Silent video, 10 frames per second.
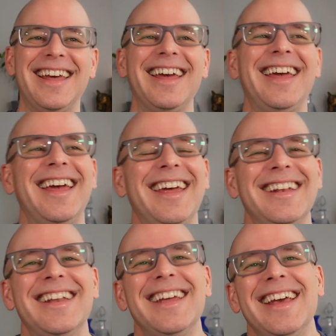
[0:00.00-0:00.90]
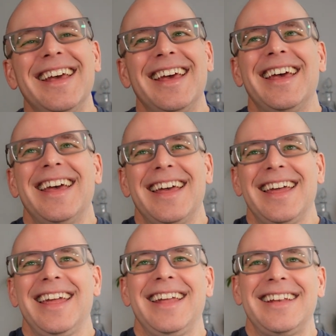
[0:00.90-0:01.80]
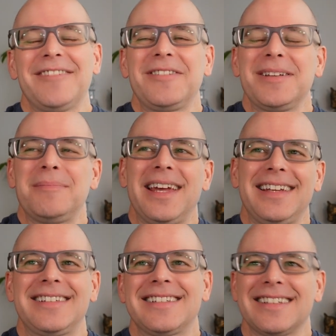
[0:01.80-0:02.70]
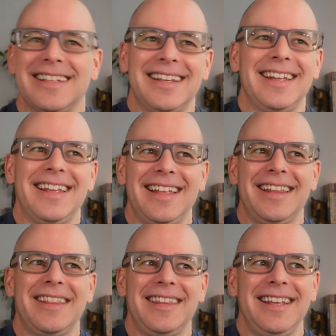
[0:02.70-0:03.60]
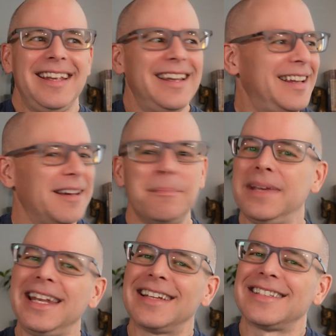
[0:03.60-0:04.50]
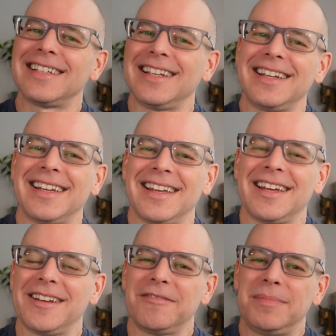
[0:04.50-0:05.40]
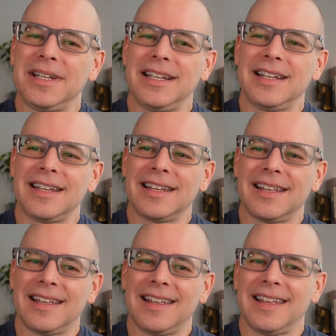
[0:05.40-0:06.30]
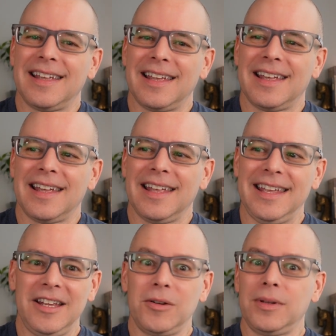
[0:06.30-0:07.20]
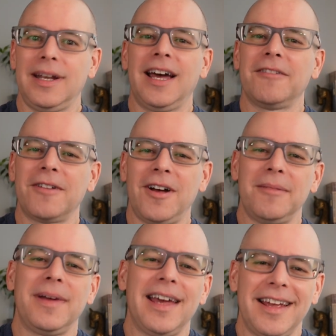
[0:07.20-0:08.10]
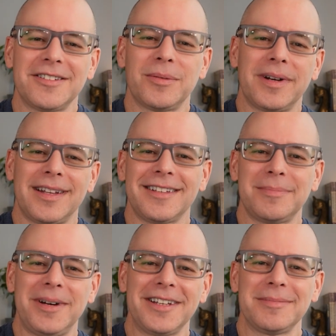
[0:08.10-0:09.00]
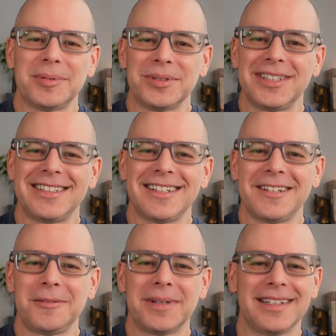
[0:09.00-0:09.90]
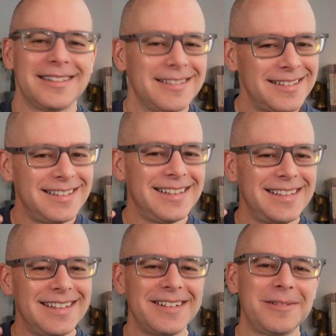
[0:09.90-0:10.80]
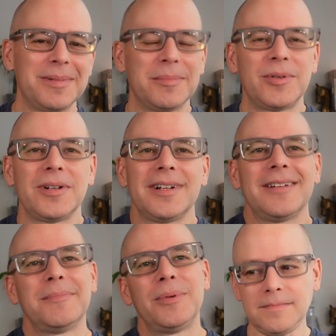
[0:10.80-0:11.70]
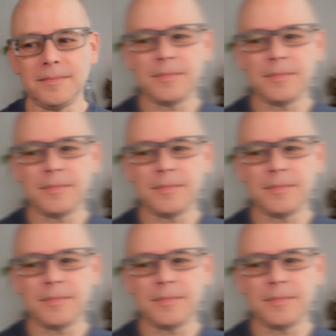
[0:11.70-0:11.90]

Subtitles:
And it definitely makes the immediacy of being healed and out of combat as quickly as possible just a little bit more important.